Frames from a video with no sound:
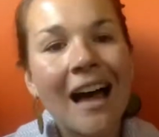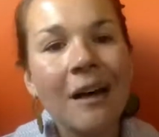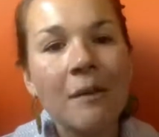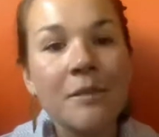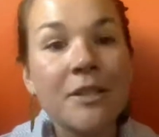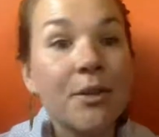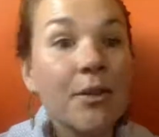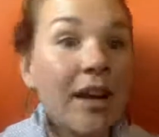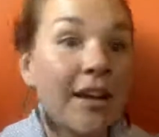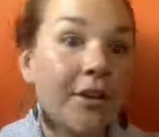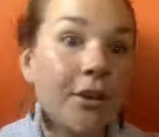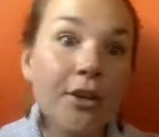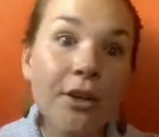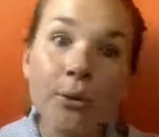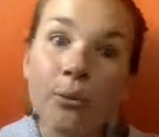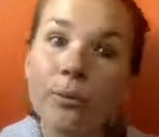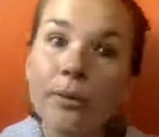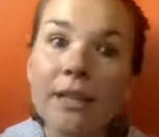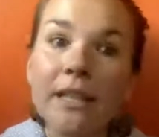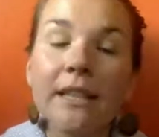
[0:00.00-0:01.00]
so that you
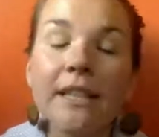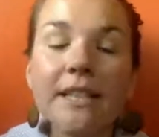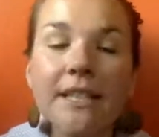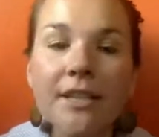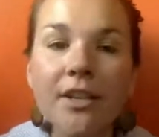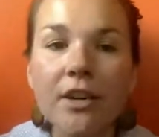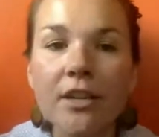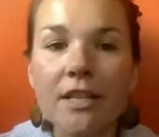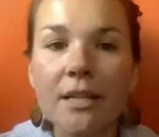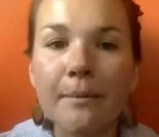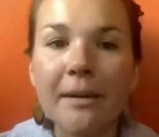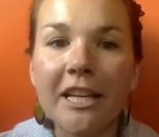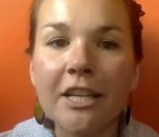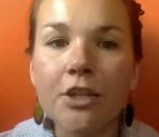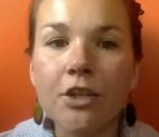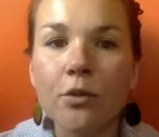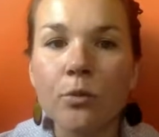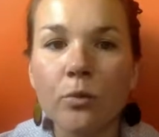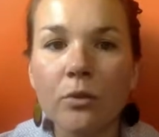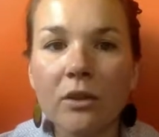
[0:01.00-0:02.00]
can really start to make
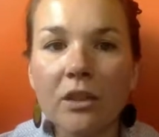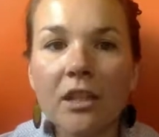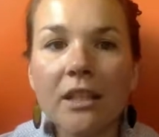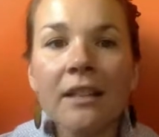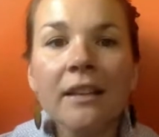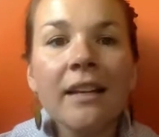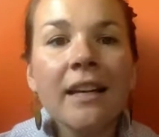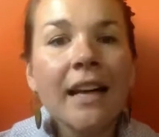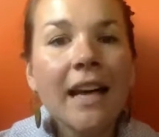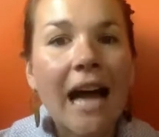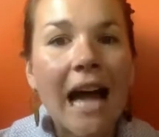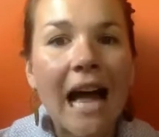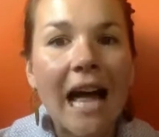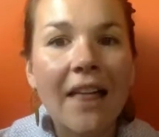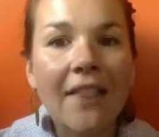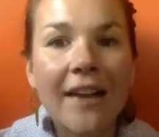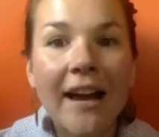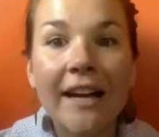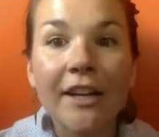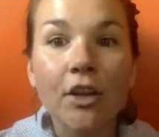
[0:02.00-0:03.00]
sure
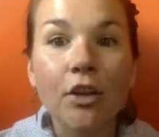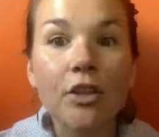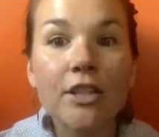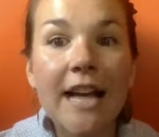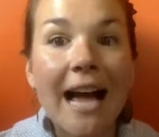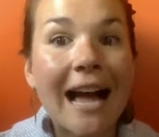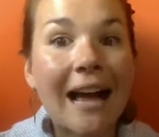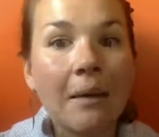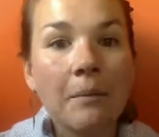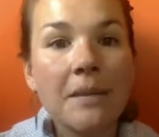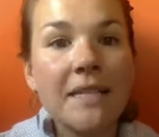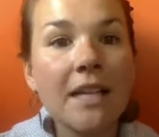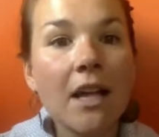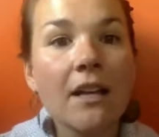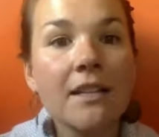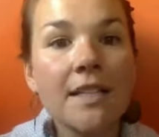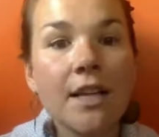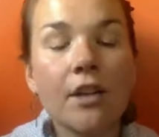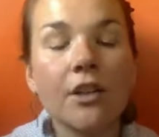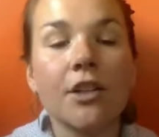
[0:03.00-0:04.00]
that your time
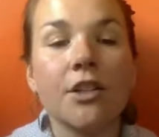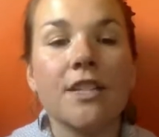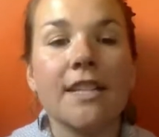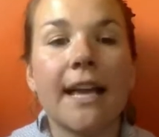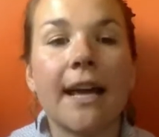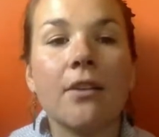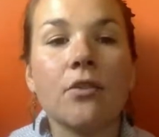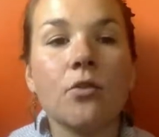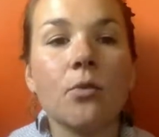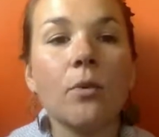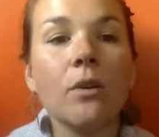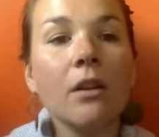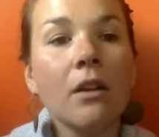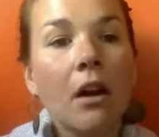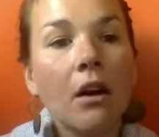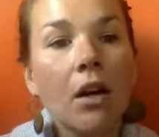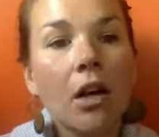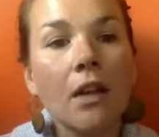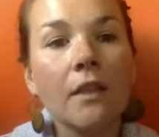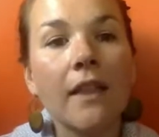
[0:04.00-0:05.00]
slots on your schedule
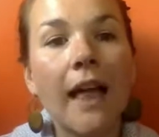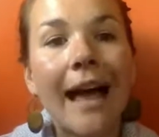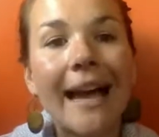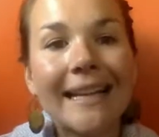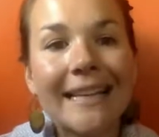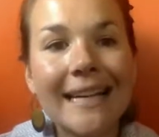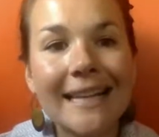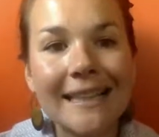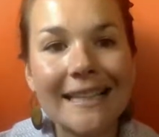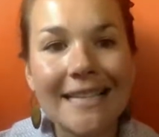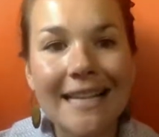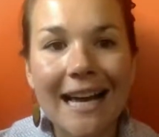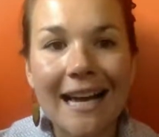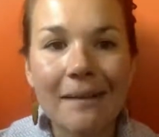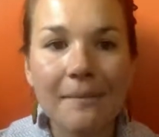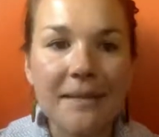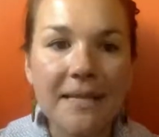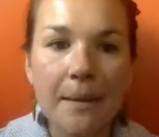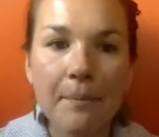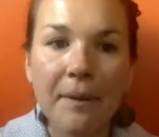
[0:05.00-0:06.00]
are aligned at the
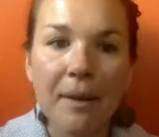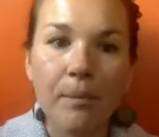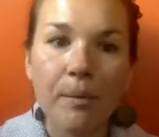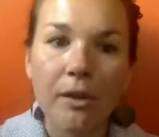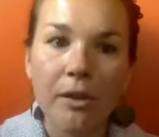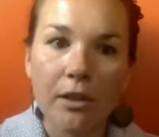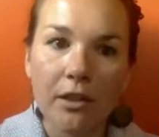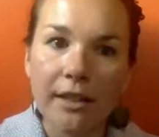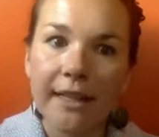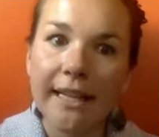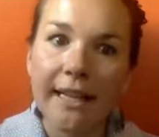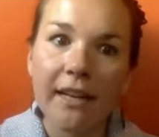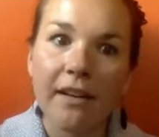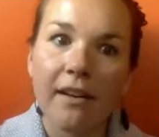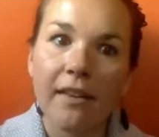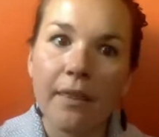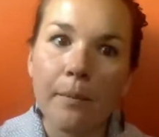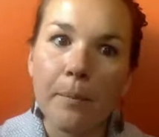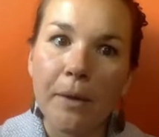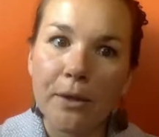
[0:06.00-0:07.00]
times that people are clicking
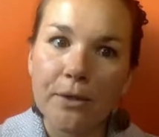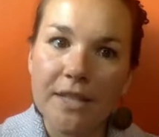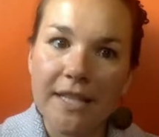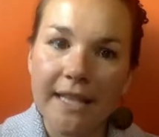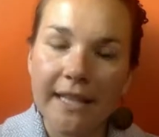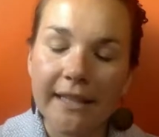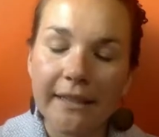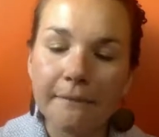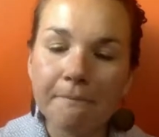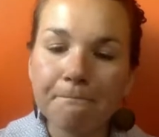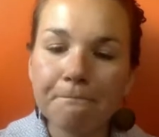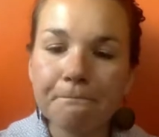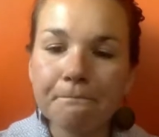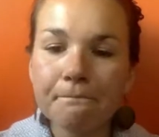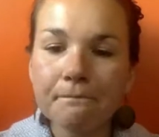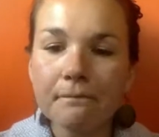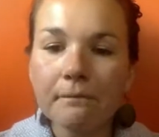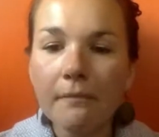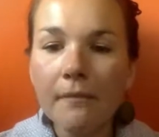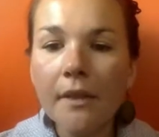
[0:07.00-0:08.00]
on the most thing.
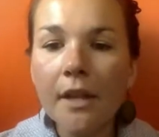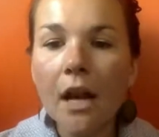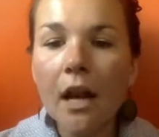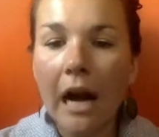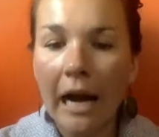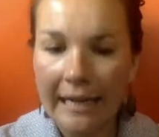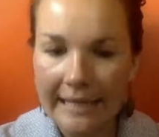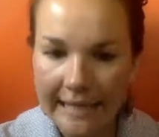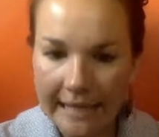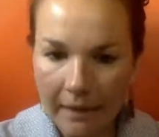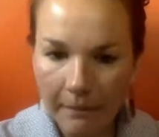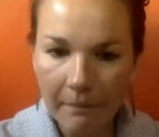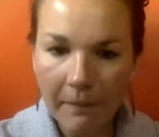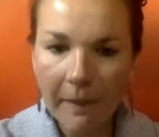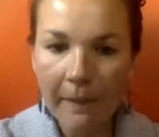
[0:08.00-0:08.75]
Awesome.